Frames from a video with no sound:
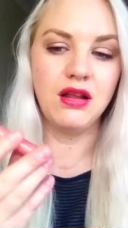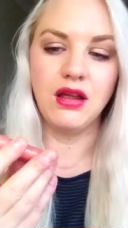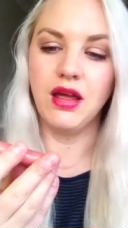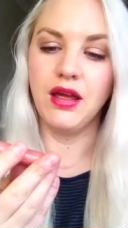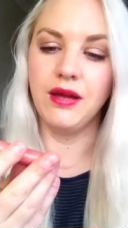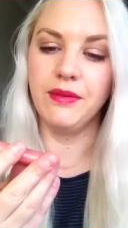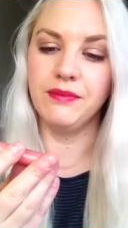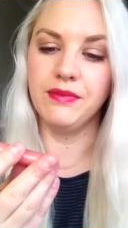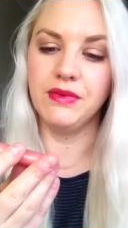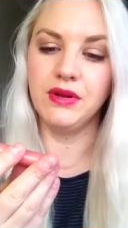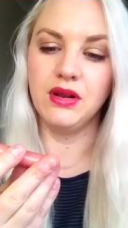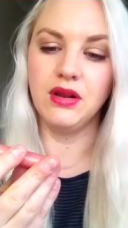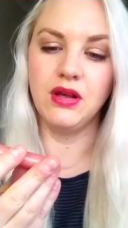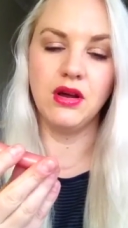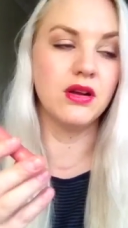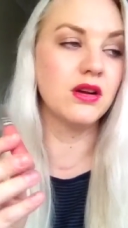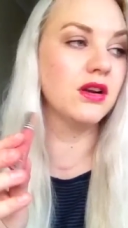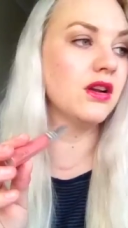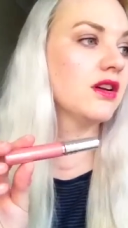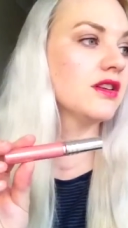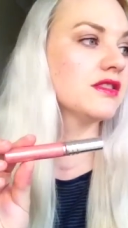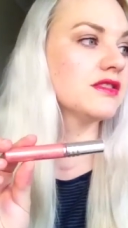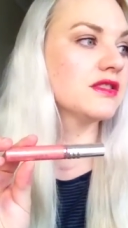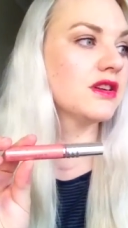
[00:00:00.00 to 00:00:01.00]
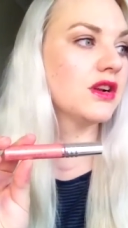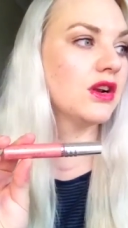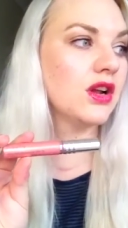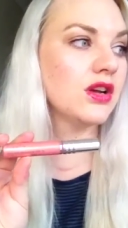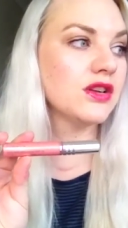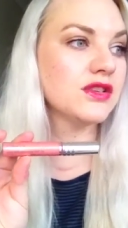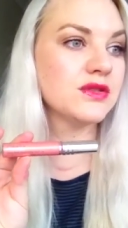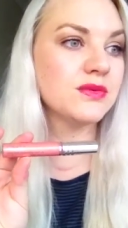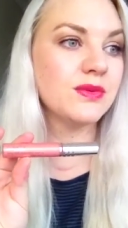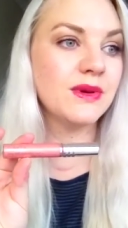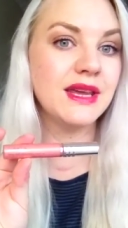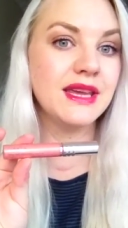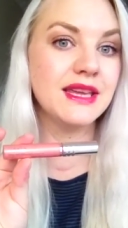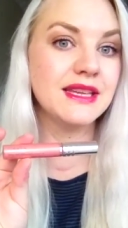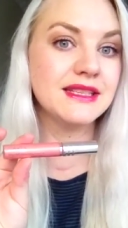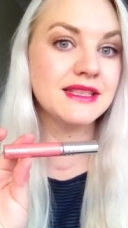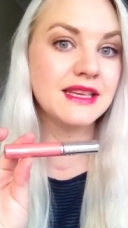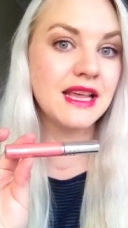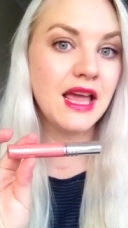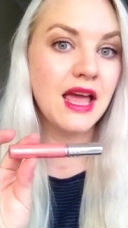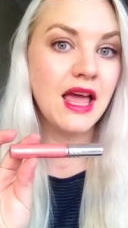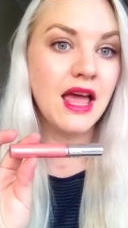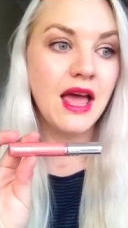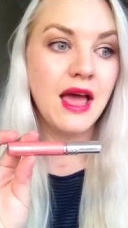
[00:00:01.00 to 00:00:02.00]
Long Last Glosswears.
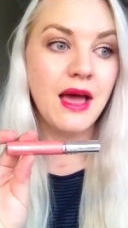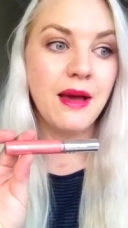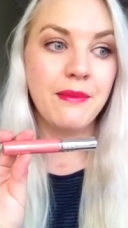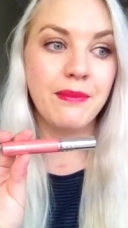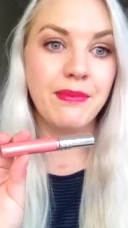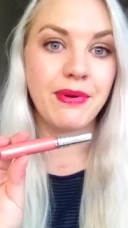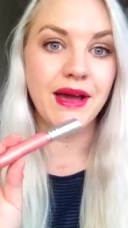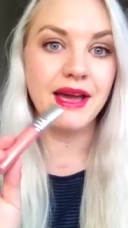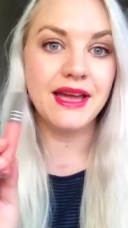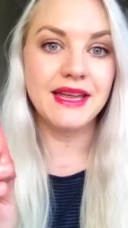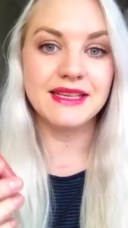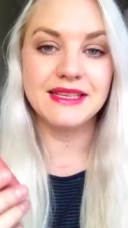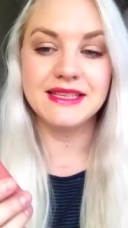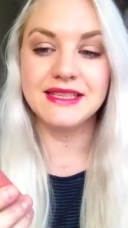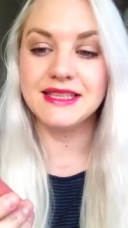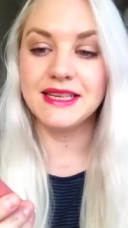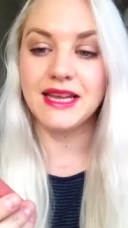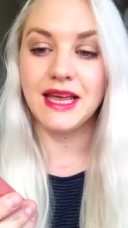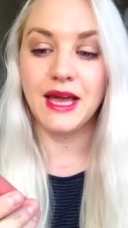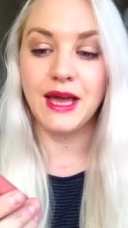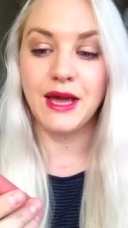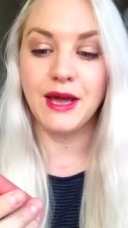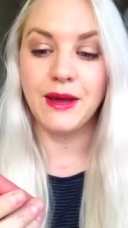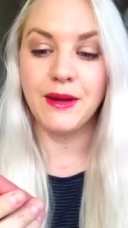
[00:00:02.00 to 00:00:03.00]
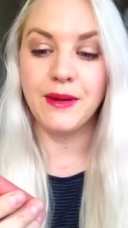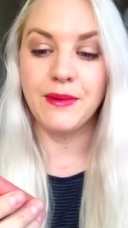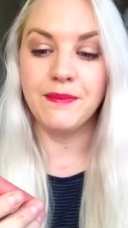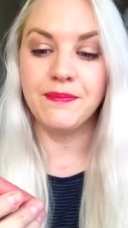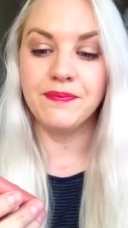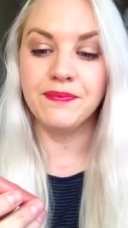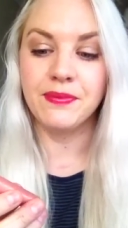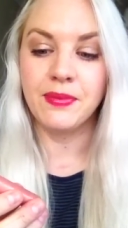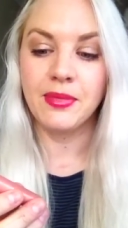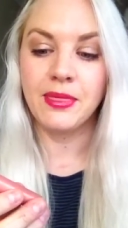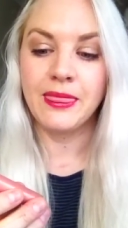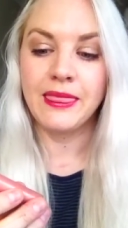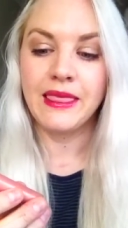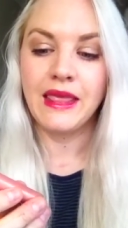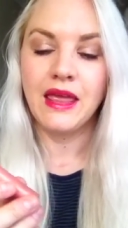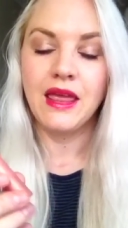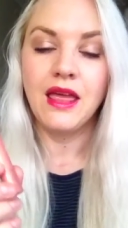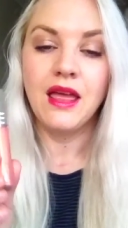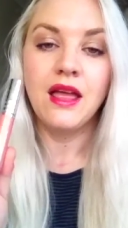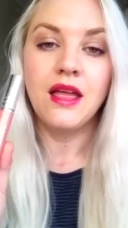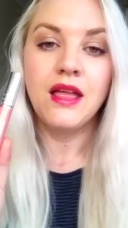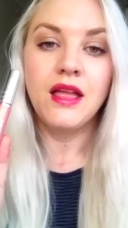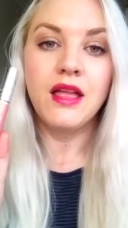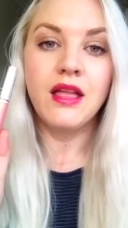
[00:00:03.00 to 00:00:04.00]
But
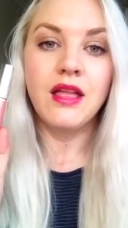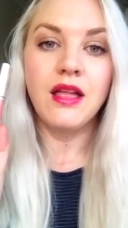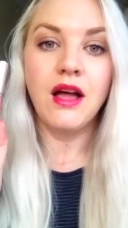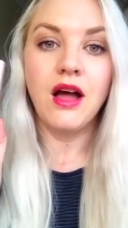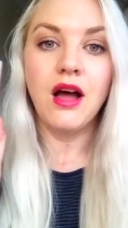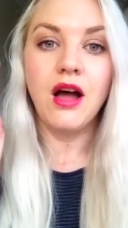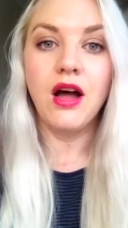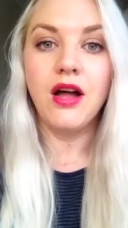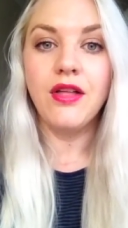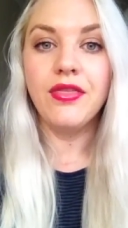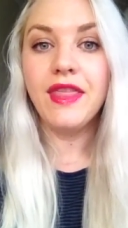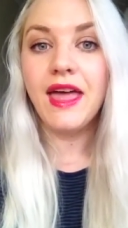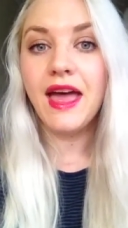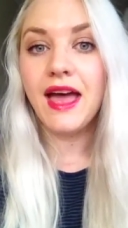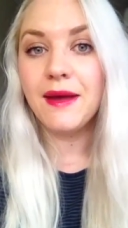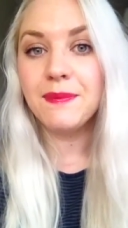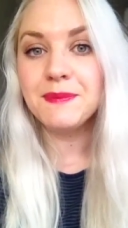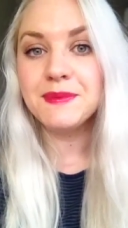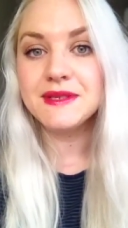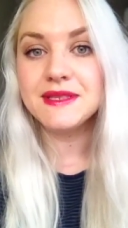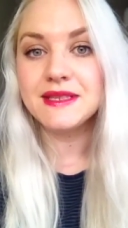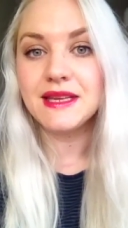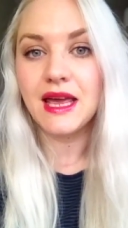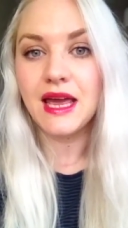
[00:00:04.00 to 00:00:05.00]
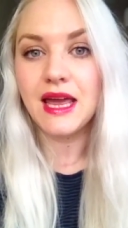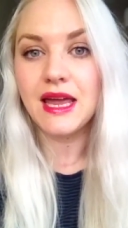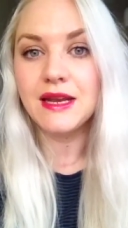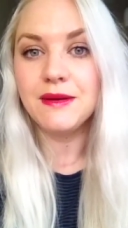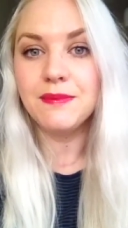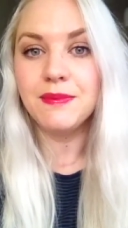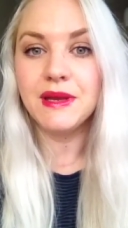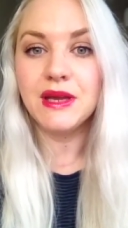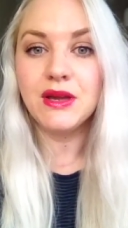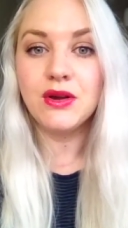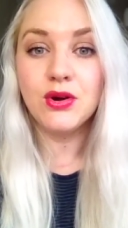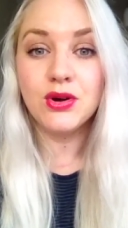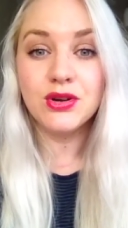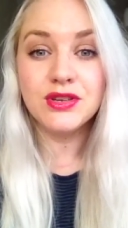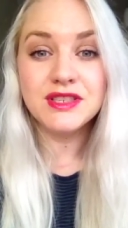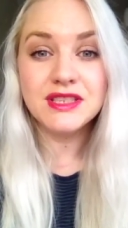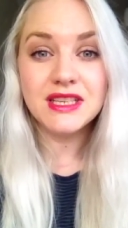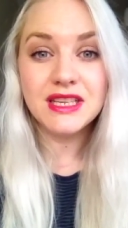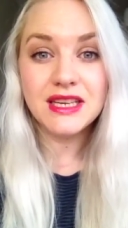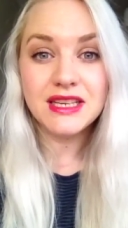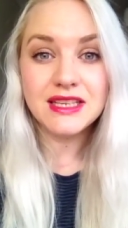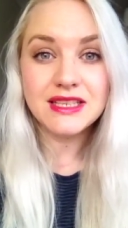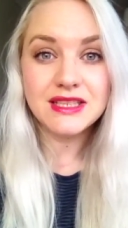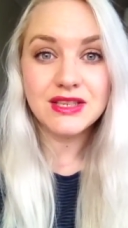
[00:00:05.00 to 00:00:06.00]
on the upside, because
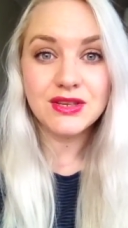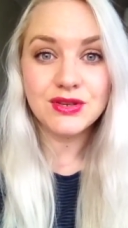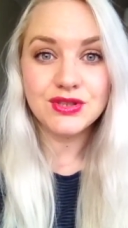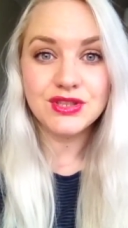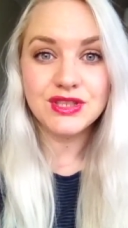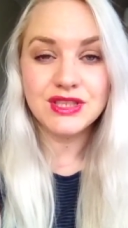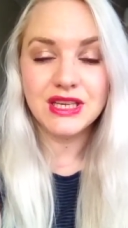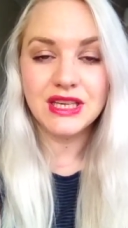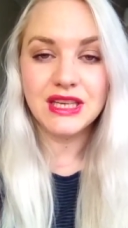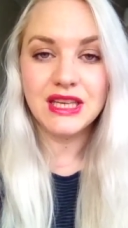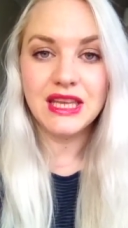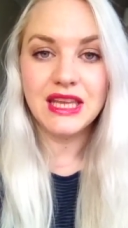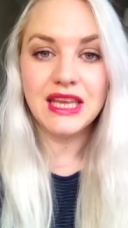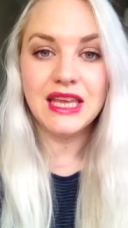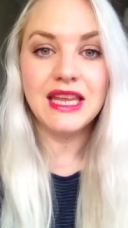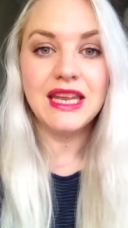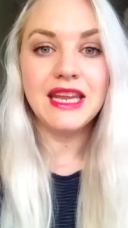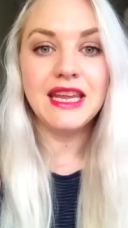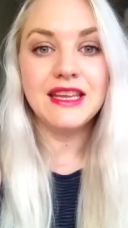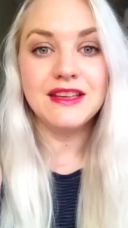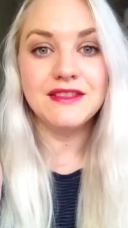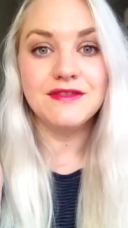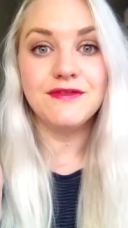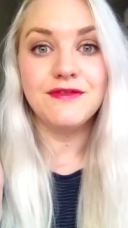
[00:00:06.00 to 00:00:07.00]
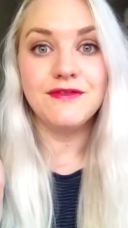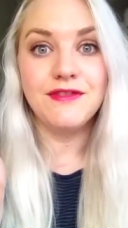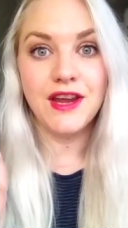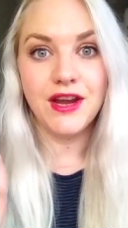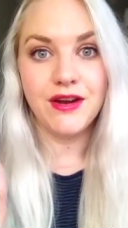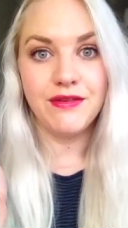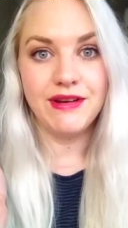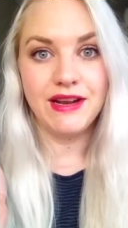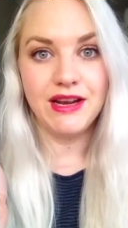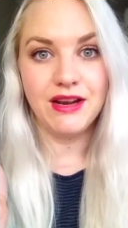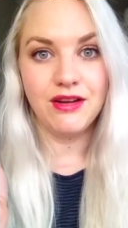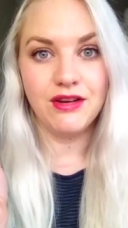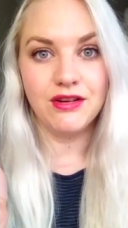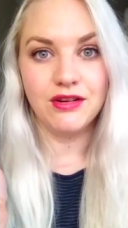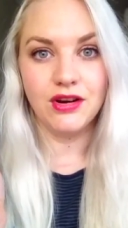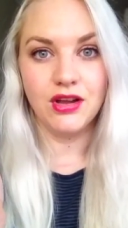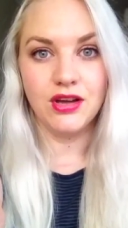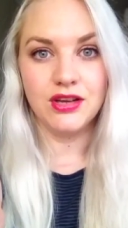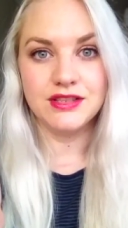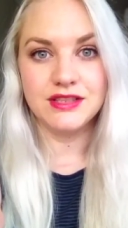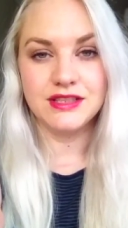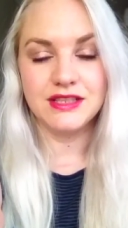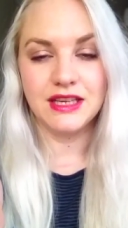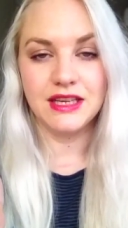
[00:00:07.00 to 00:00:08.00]
it is so sticky, it is very
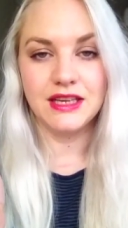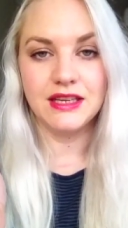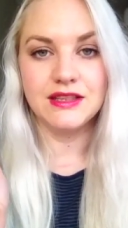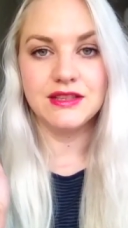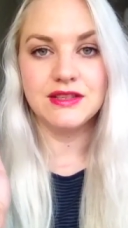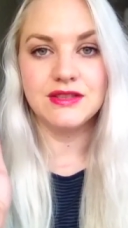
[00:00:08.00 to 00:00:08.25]
long-lasting.